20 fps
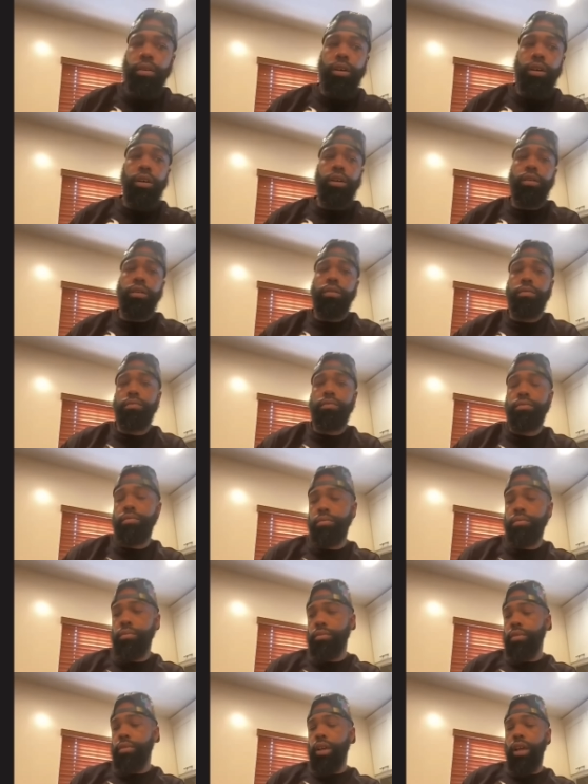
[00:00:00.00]
um,
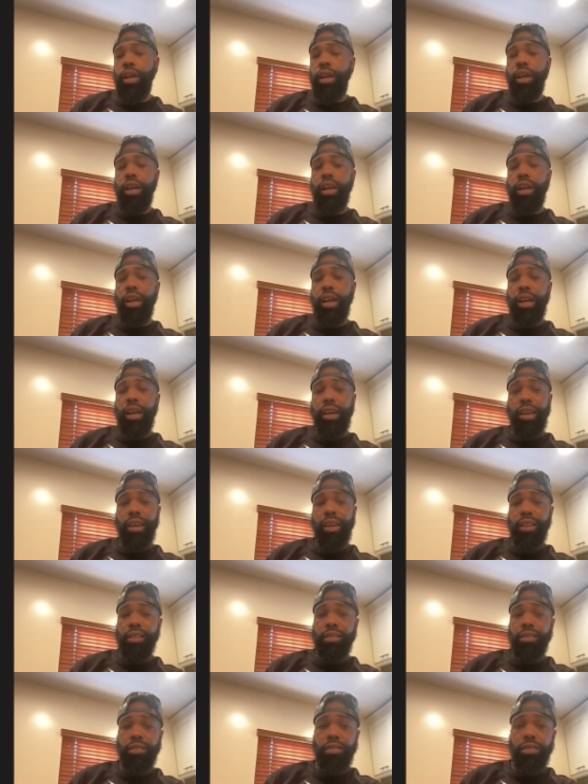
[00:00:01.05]
I had
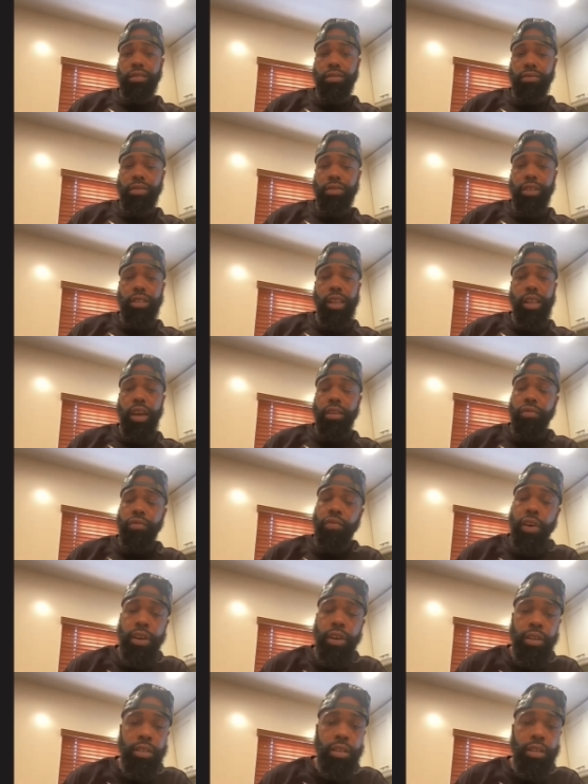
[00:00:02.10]
the surgery. A lot of
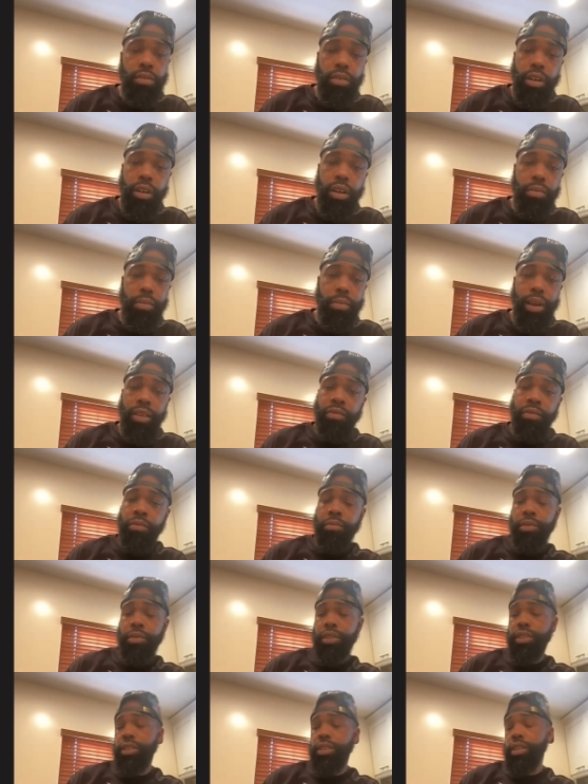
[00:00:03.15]
fighters don't come back from
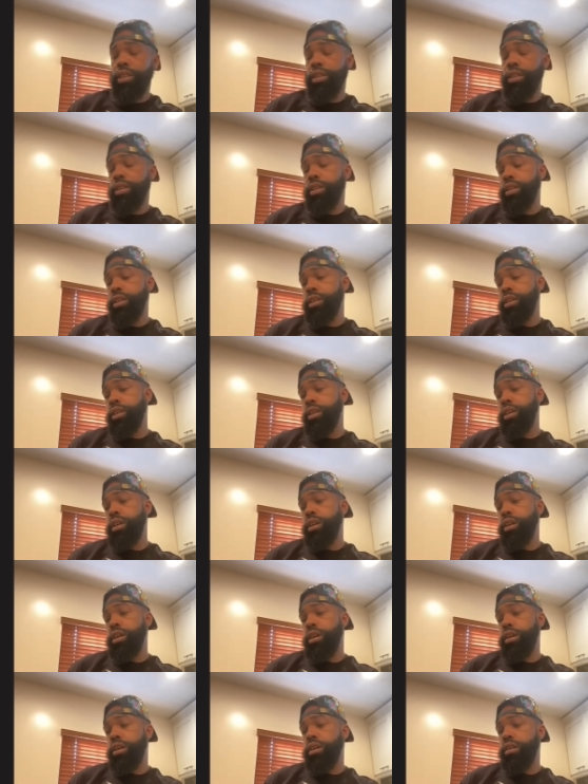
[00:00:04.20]
this shit.
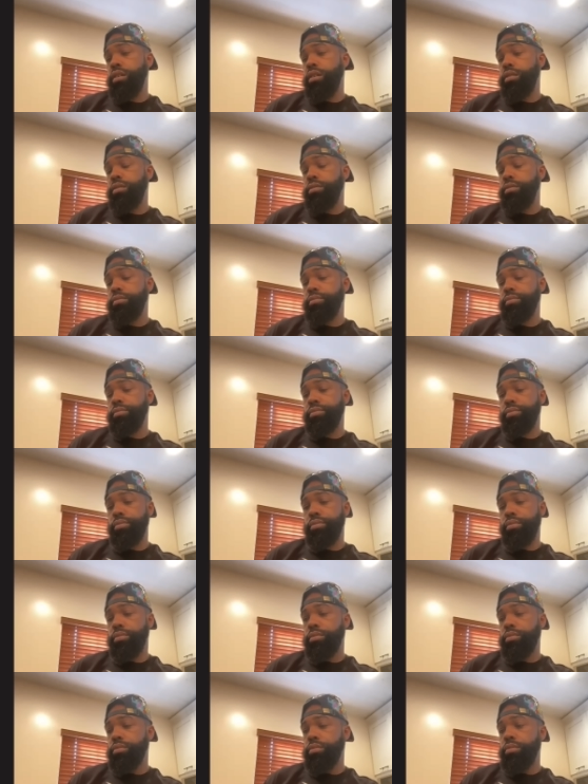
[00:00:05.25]
Um,
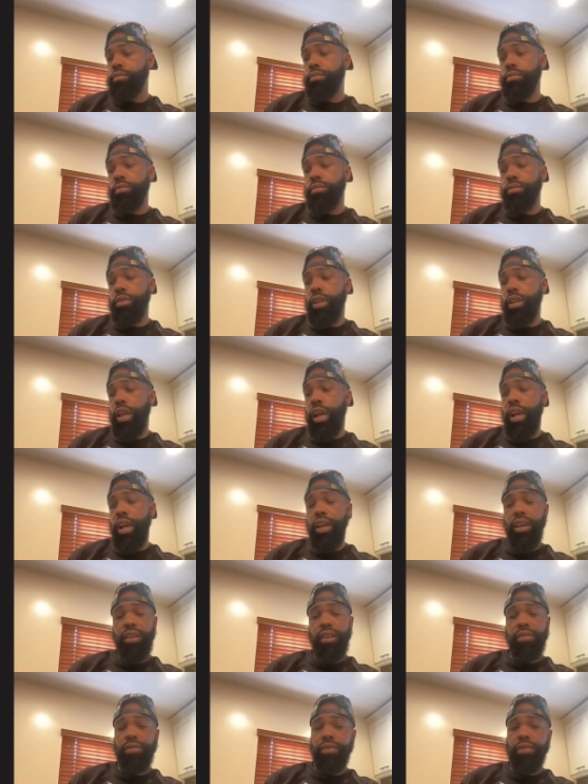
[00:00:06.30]
I
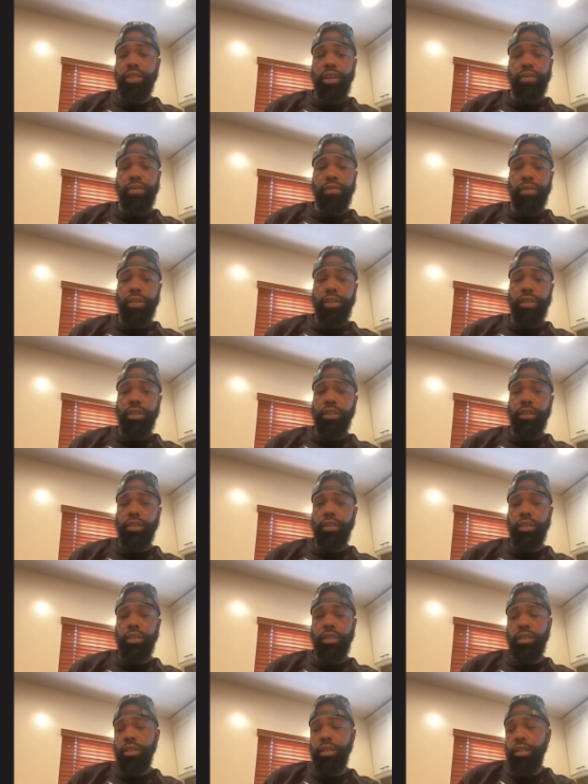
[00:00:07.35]
have nothing.
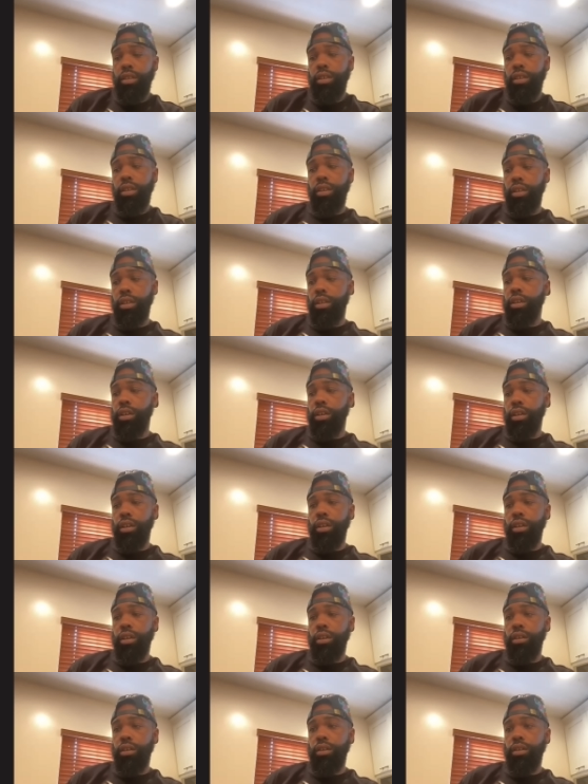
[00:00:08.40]

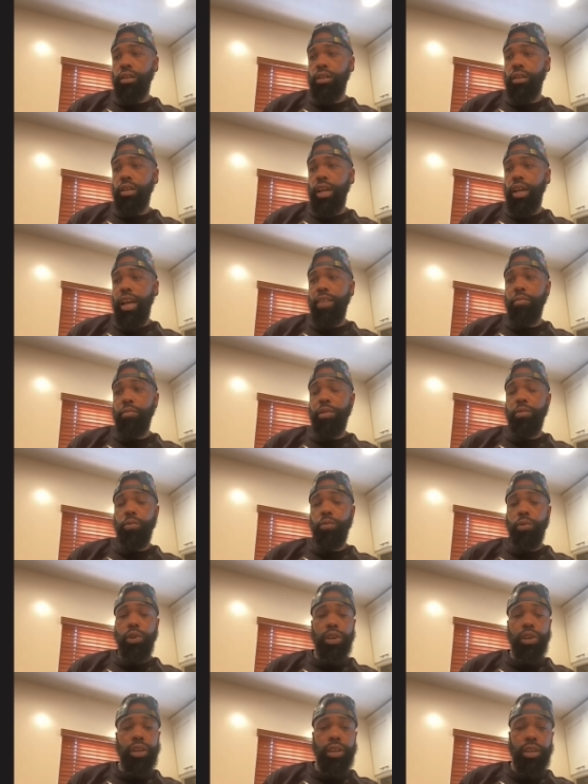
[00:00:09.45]
Uh, I've been
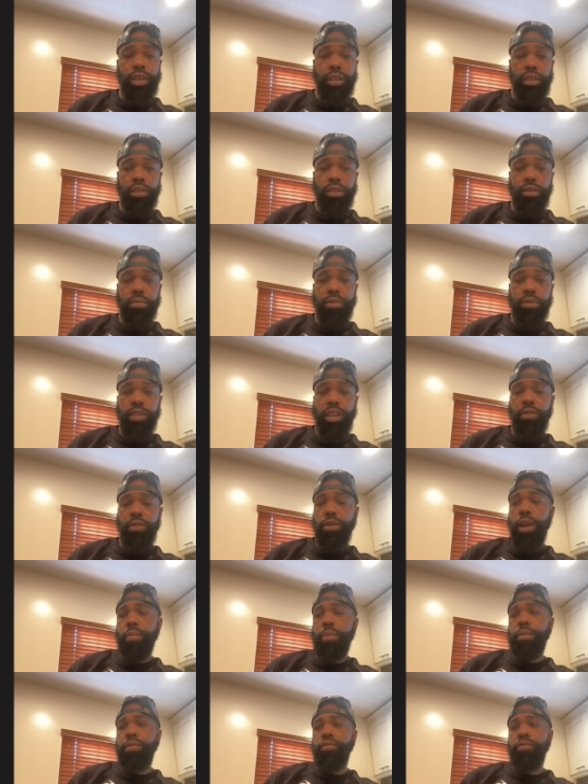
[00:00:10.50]
working, you know what I'm saying? Where
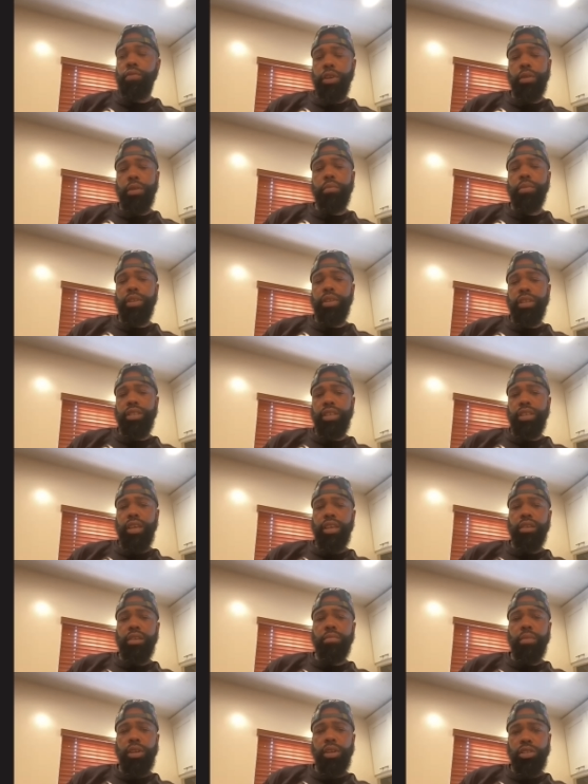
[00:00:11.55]
I've been
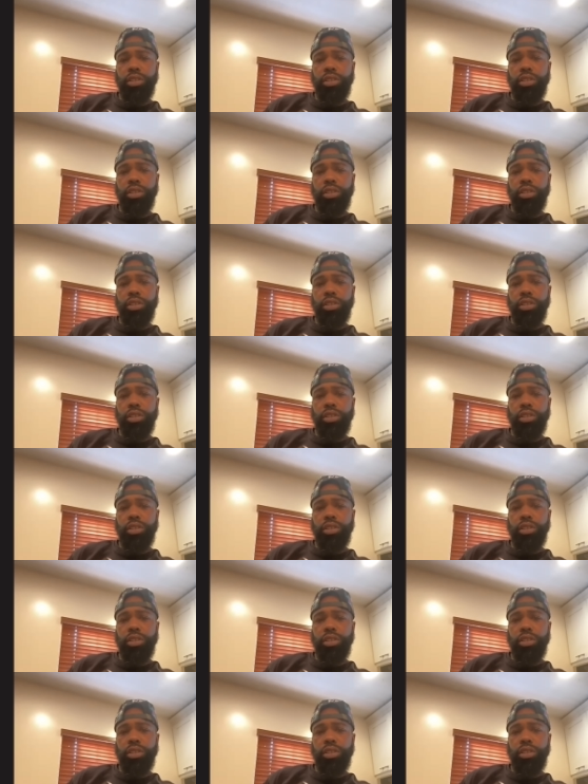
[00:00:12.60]
rehabilitating my shoulder